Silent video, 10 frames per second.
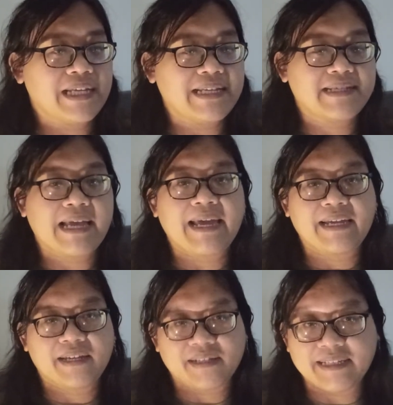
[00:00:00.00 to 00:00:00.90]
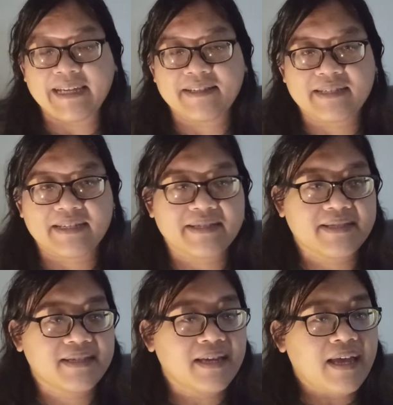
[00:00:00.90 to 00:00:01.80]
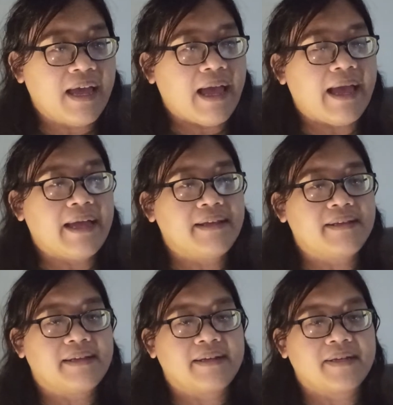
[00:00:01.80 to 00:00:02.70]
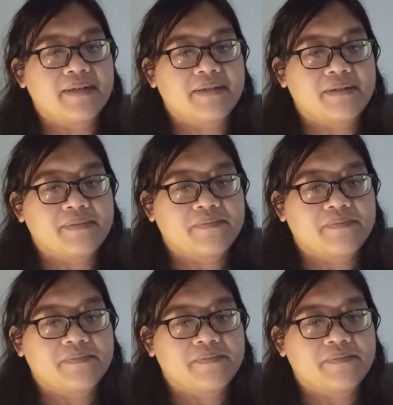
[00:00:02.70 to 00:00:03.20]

is a dentist, and uh,